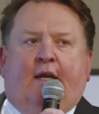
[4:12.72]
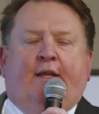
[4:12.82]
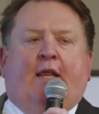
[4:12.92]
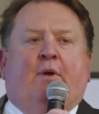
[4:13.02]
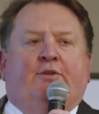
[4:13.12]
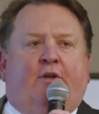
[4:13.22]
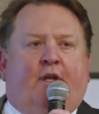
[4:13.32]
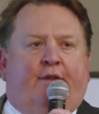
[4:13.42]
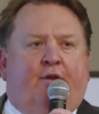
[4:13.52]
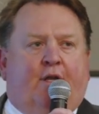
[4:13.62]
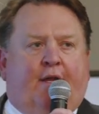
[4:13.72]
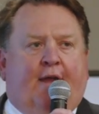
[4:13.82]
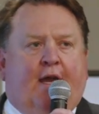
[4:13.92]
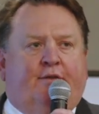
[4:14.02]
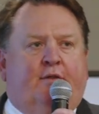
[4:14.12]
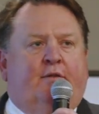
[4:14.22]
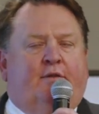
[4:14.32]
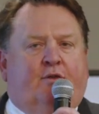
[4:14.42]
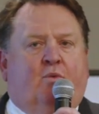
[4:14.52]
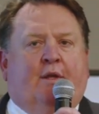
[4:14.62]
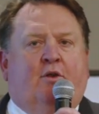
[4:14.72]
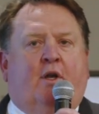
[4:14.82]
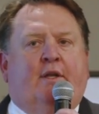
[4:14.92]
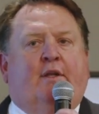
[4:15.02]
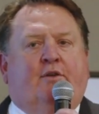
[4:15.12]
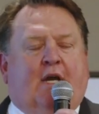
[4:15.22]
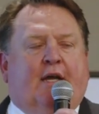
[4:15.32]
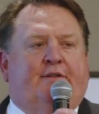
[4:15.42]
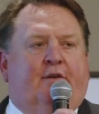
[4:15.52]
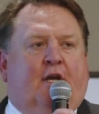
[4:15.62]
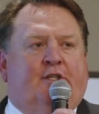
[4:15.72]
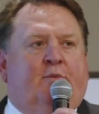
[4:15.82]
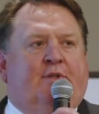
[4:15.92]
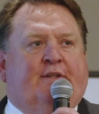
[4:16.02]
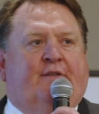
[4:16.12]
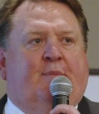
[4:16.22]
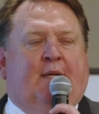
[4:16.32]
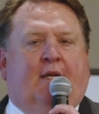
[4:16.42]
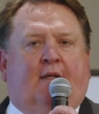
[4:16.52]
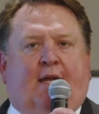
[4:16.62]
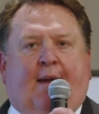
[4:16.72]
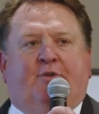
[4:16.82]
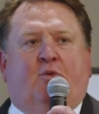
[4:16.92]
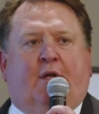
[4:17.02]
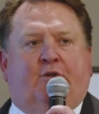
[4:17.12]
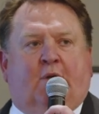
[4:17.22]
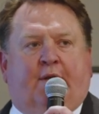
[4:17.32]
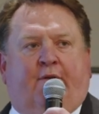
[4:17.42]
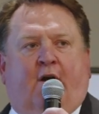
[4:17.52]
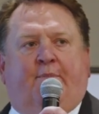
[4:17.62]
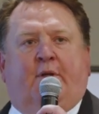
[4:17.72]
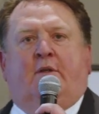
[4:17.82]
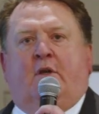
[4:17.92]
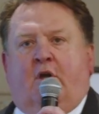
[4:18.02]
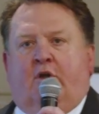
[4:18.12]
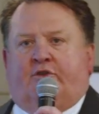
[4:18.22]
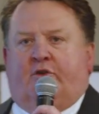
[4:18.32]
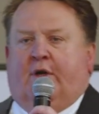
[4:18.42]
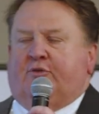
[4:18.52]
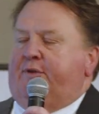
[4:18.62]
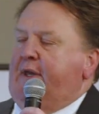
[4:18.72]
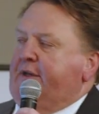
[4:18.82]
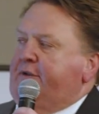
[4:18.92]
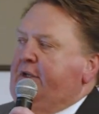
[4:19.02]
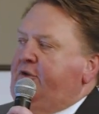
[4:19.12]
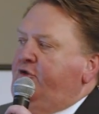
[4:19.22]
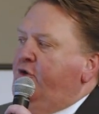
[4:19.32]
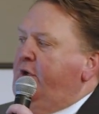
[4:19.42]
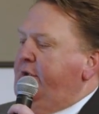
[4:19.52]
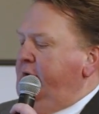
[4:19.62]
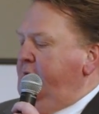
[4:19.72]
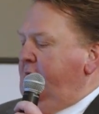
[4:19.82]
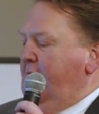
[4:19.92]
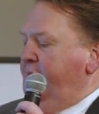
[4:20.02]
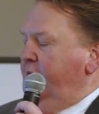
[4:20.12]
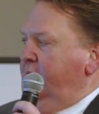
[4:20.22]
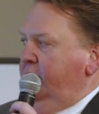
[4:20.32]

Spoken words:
and the other one's earning 30,000, so it's 190, then you are still eligible. It doesn't have to be capped to 125, but 200,000 as a joint couple.